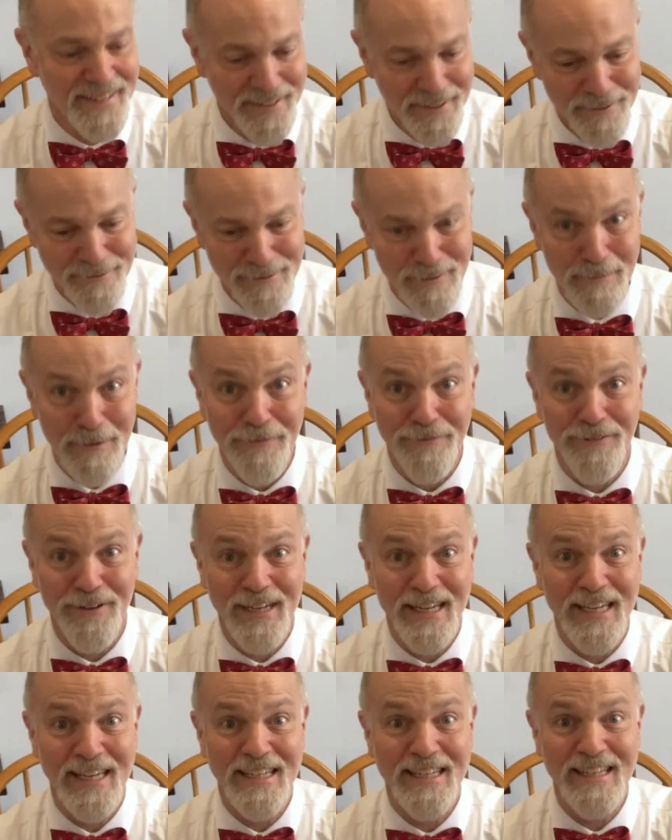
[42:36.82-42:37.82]
from a
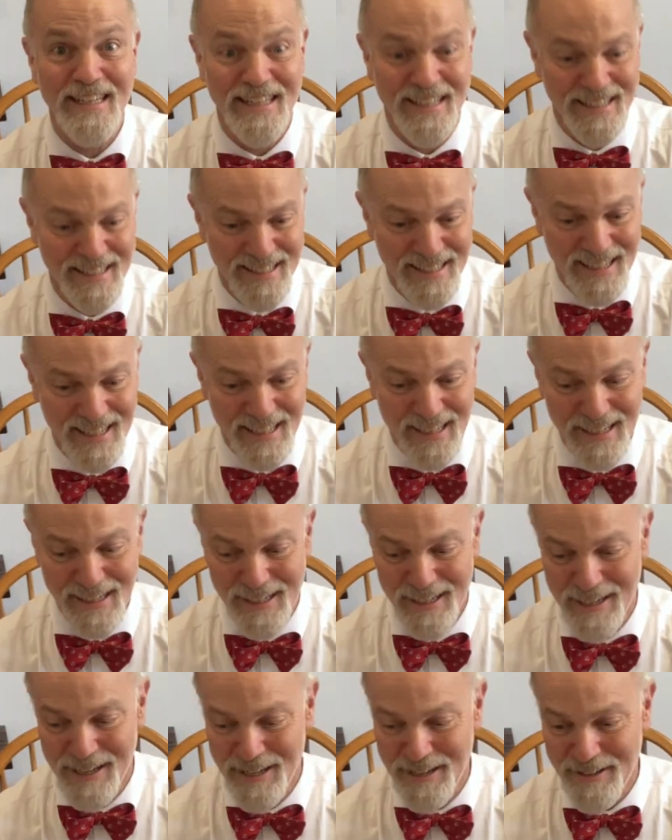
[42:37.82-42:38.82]
friend
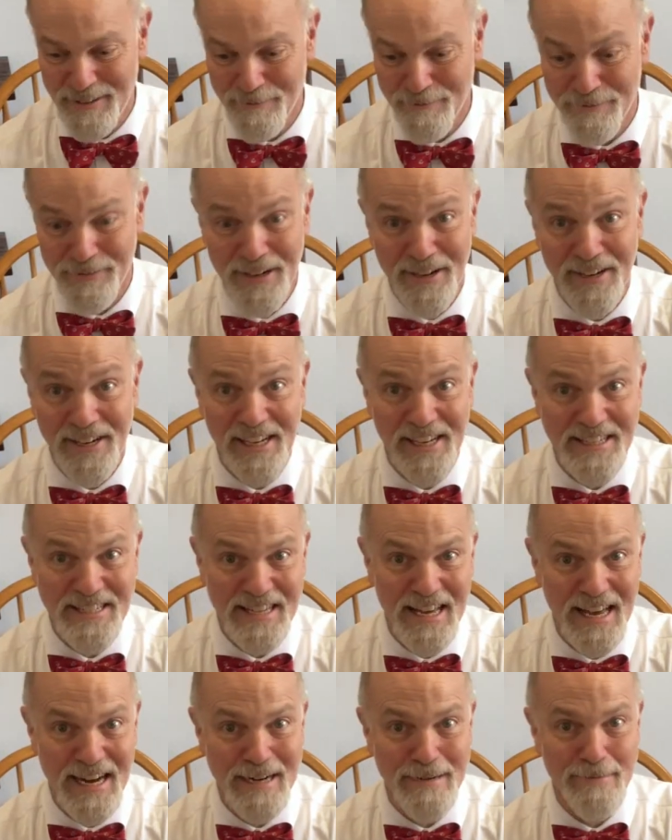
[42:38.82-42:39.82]
uh, very
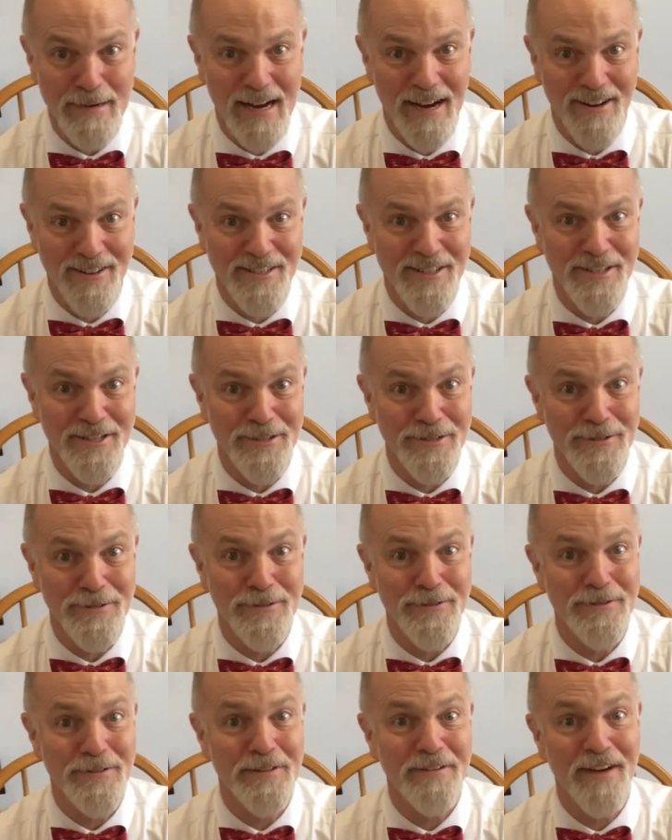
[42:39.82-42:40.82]
excited about to
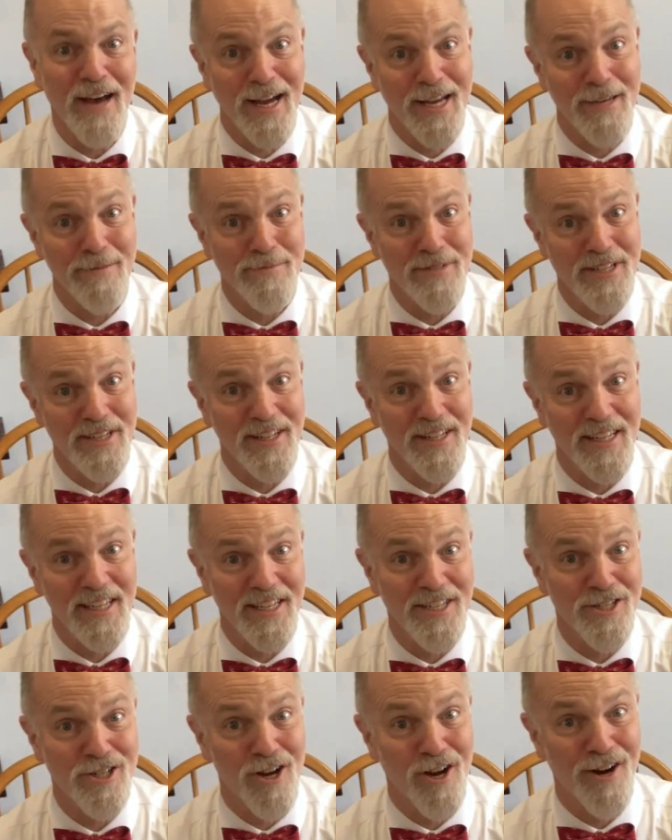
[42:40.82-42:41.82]
do the vacuum sealing
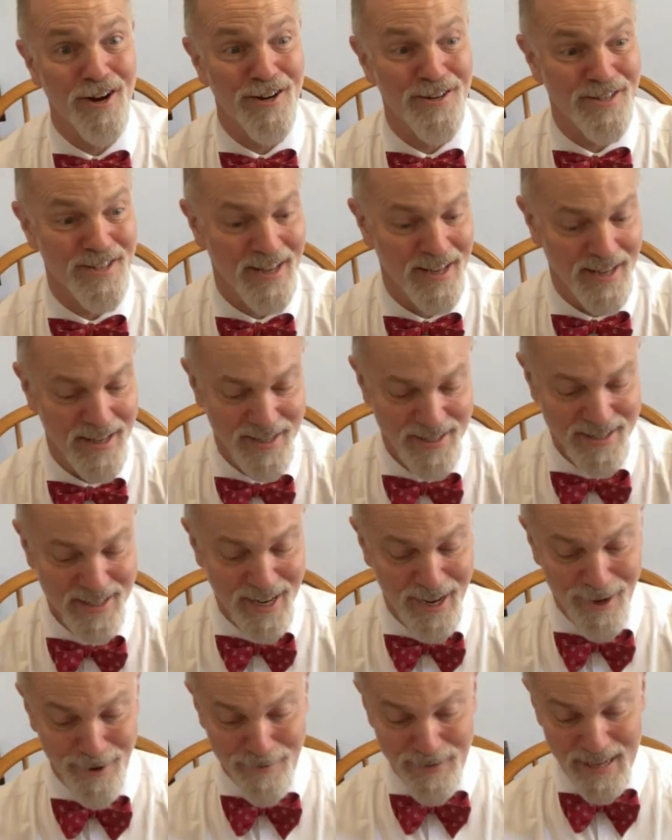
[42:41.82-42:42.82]
in jars.
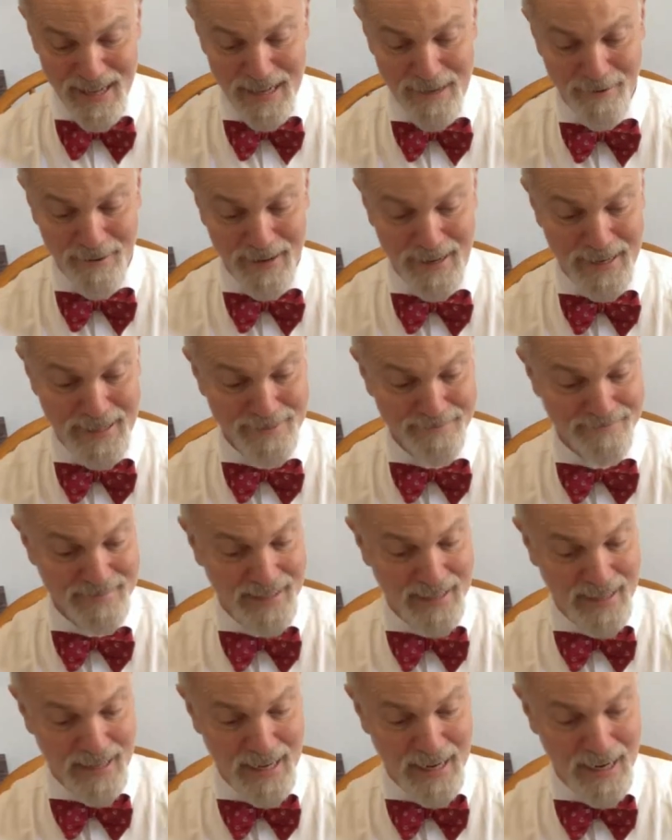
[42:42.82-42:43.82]
So anyway,
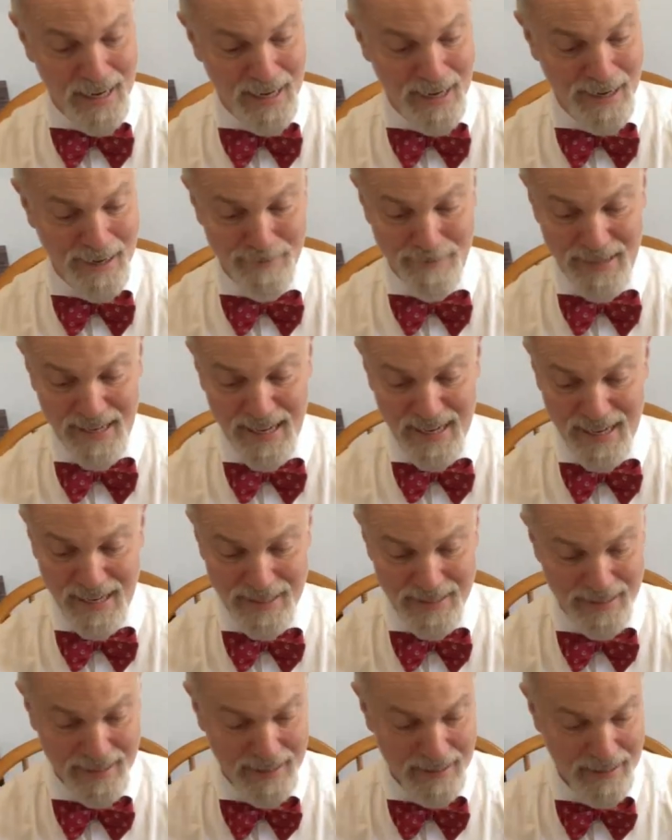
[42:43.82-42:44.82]
uh, yeah,
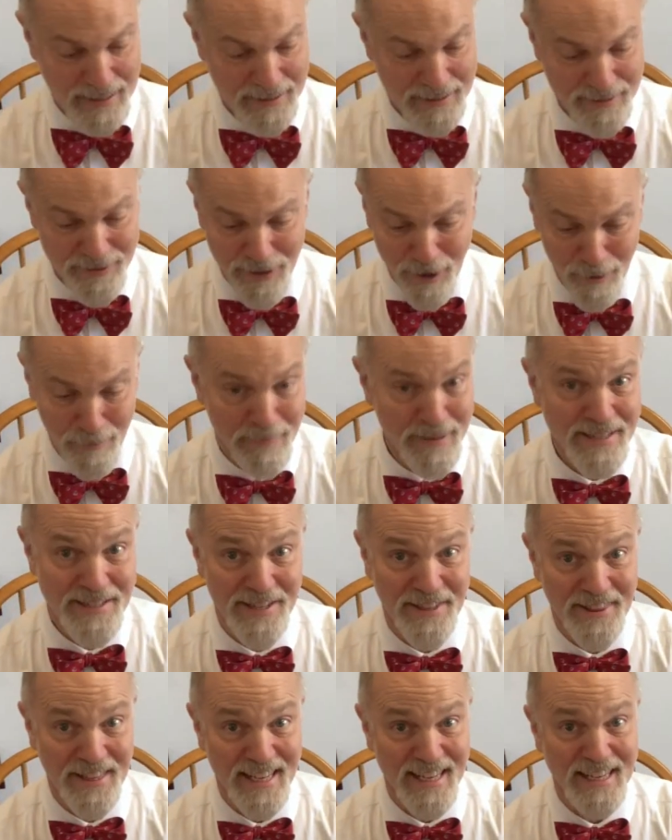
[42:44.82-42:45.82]
don't miss a
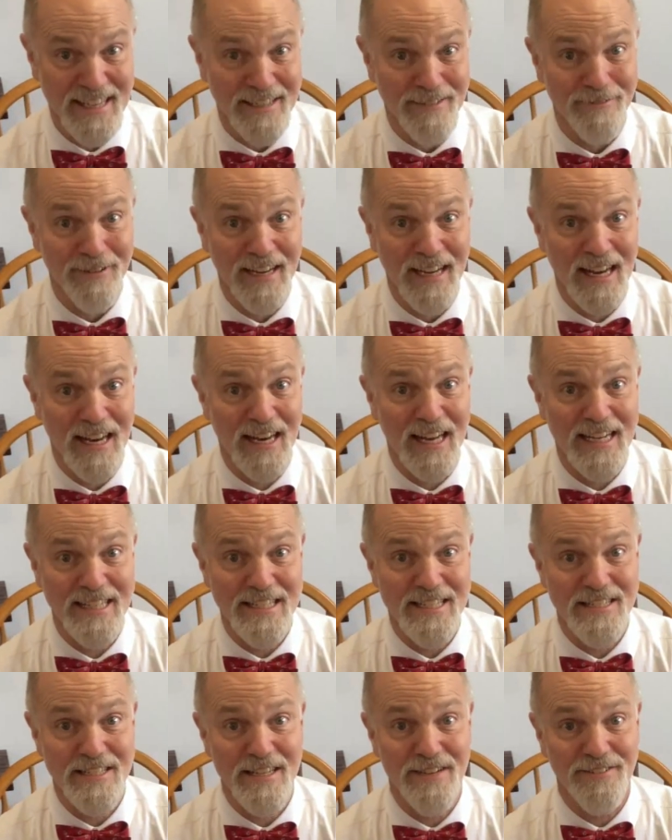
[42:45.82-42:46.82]
thing. We got lots of
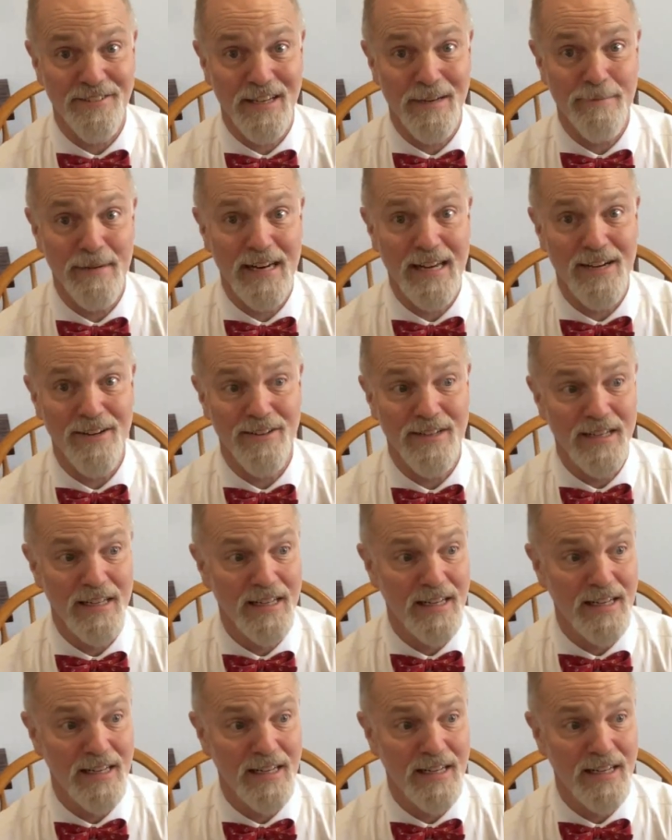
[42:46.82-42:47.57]
stuff coming out.